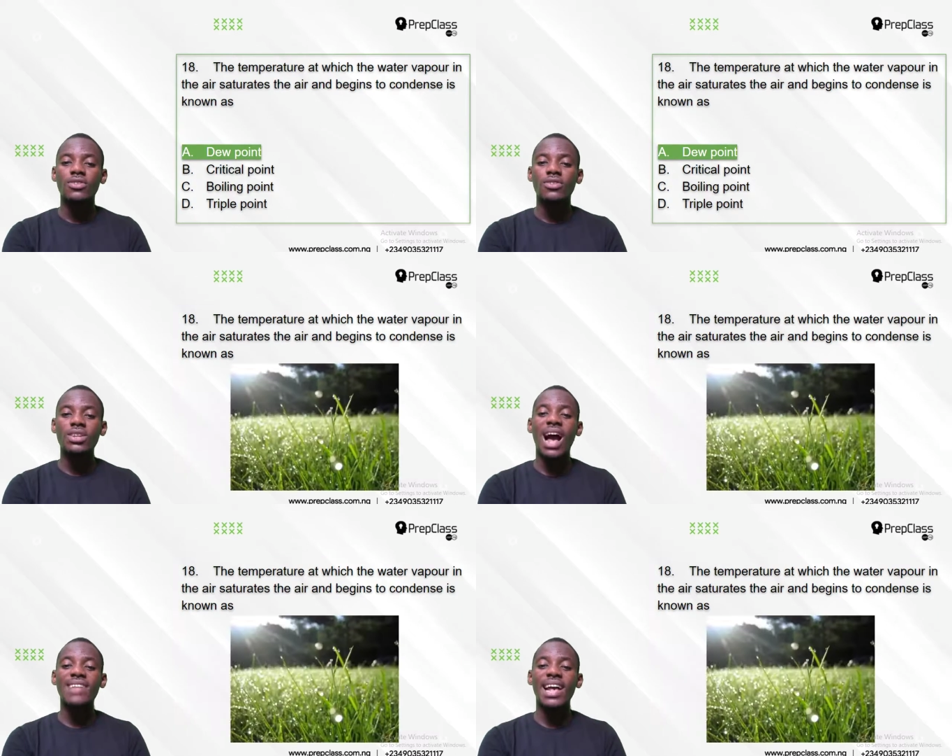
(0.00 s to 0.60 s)
So the
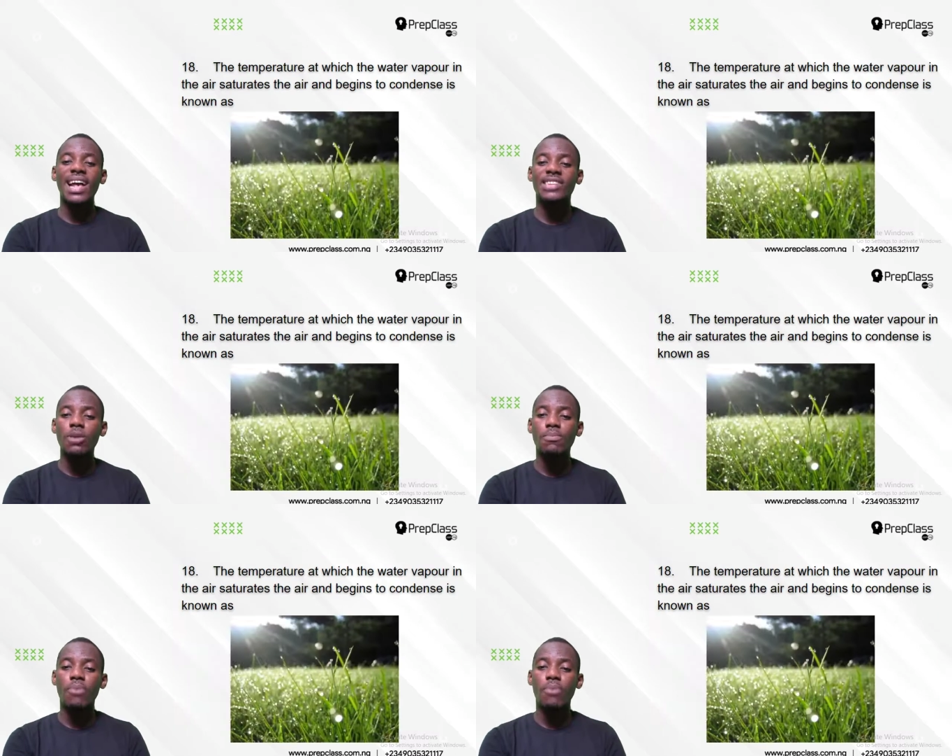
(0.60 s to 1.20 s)
answer is
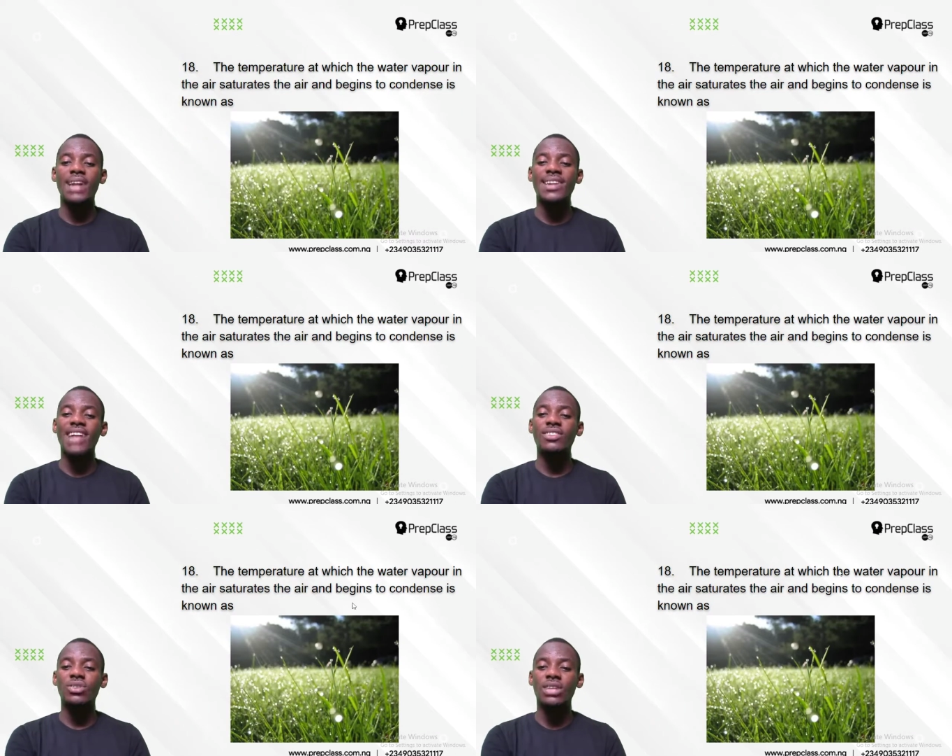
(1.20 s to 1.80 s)
dew point, and
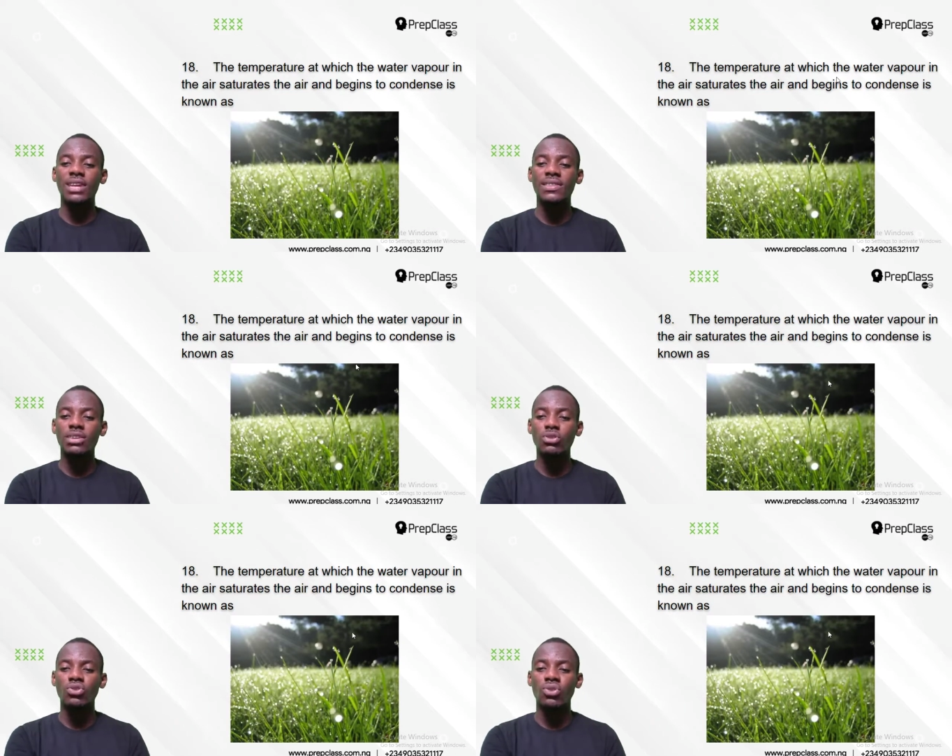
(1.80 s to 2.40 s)
that's the
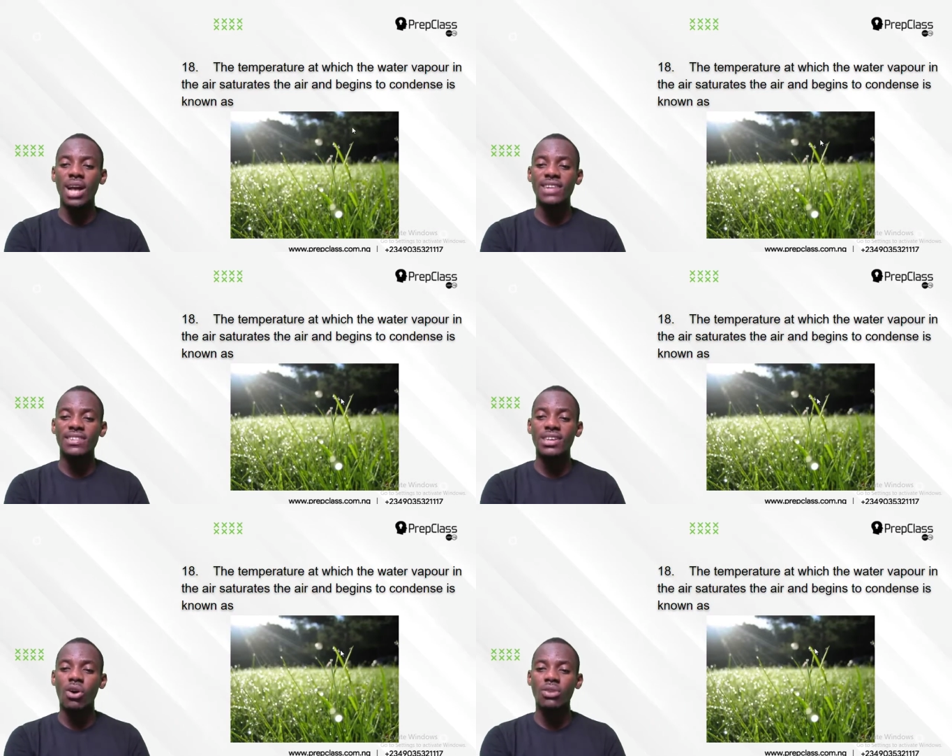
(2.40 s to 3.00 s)
dew you can
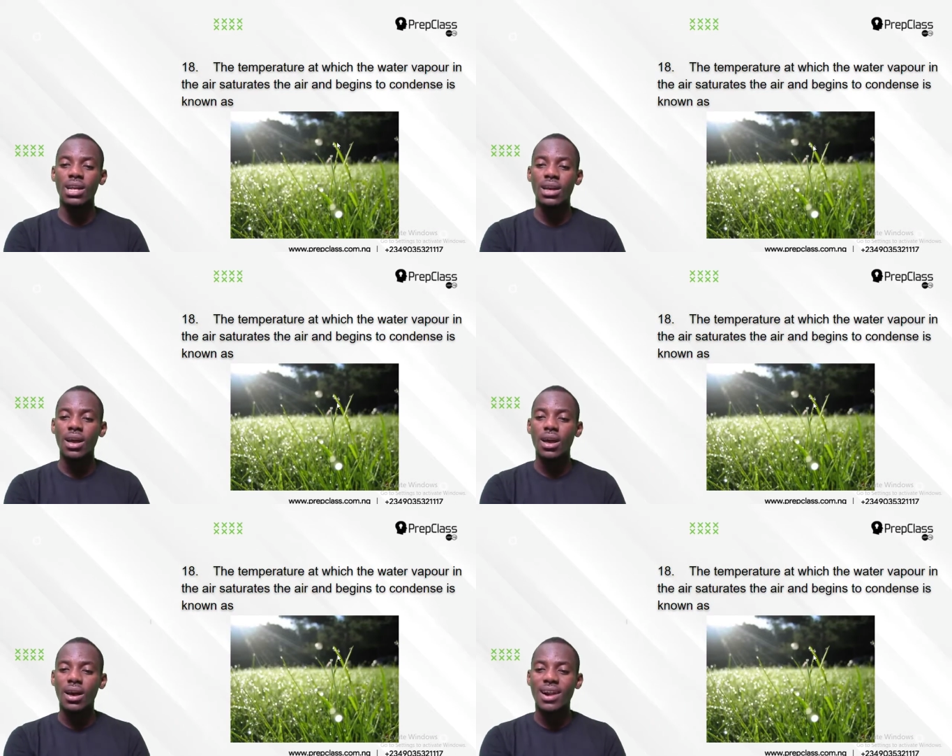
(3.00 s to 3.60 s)
see on the
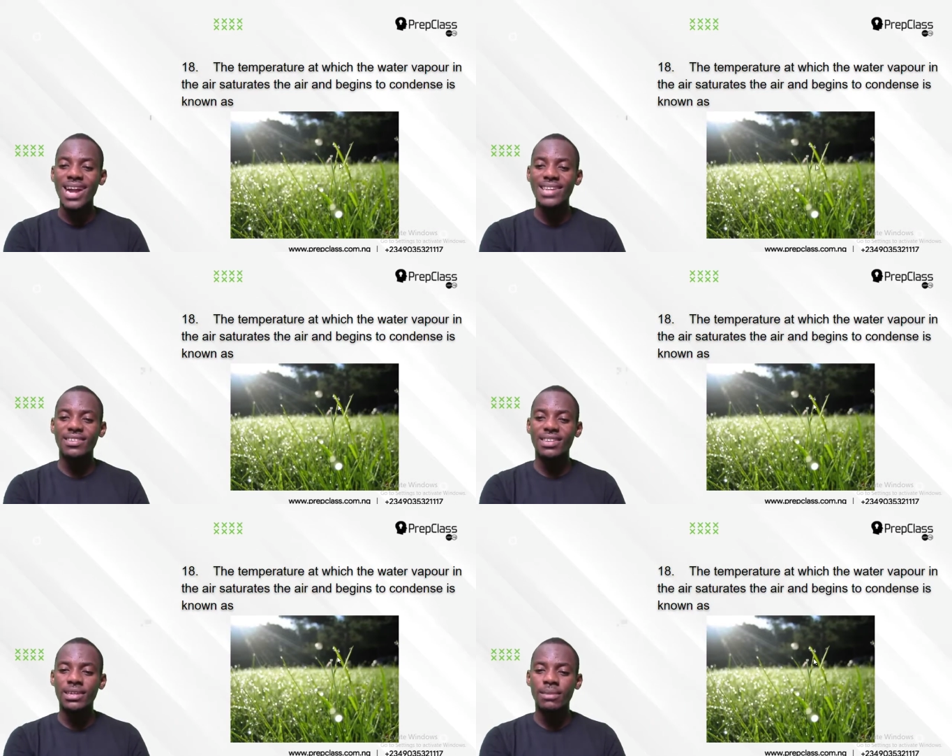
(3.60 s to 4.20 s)

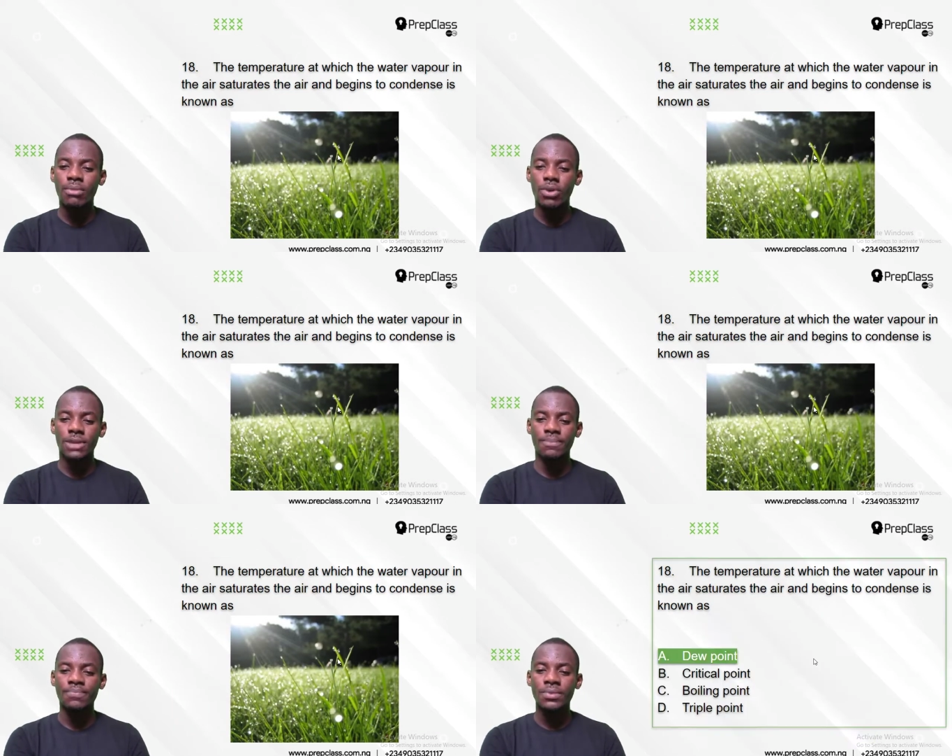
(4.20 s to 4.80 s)
grasses in the
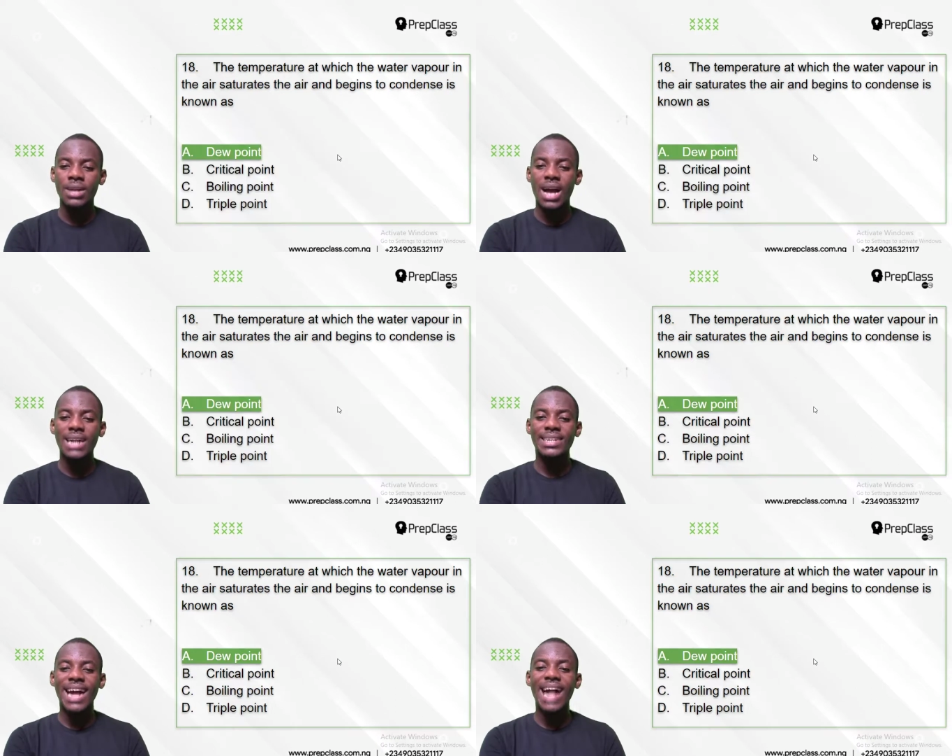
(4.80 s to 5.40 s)
morning,
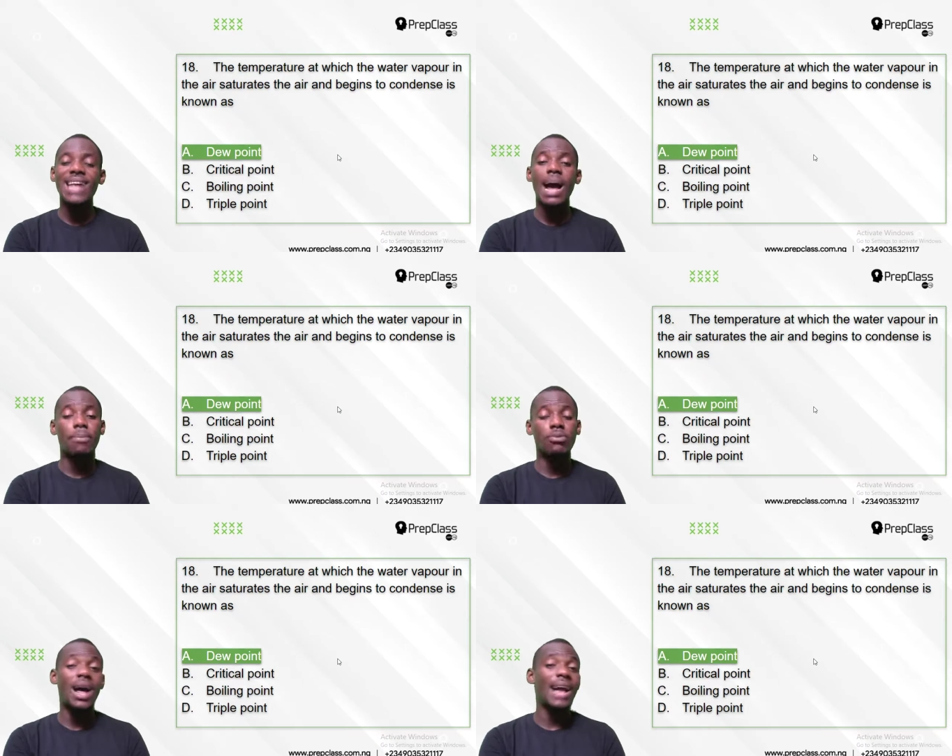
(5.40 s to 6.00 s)
and that
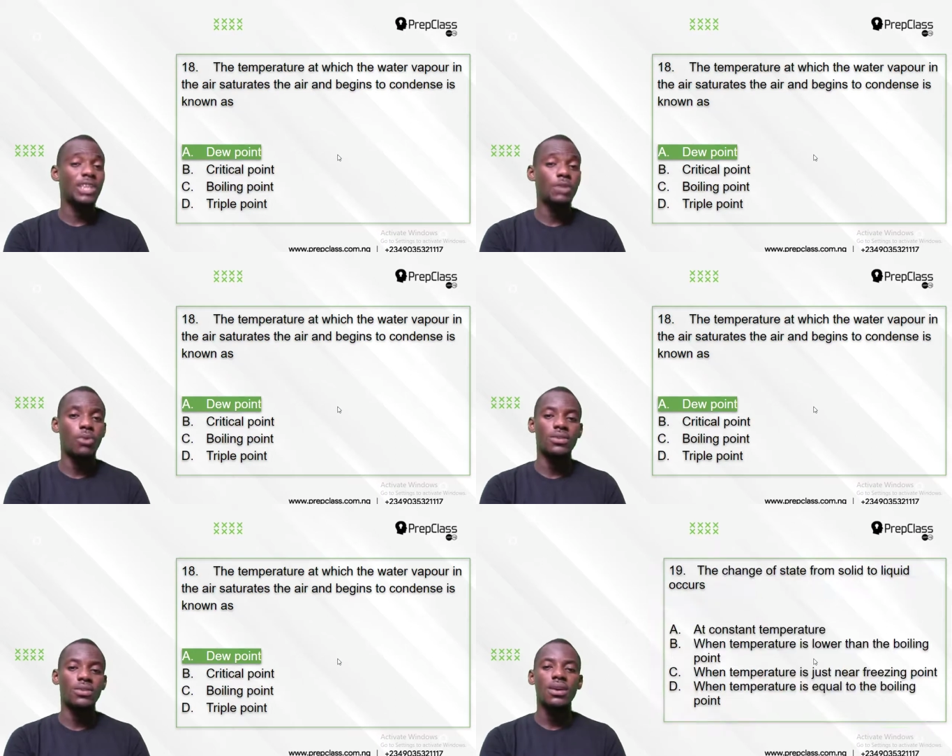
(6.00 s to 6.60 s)
happens at dew point.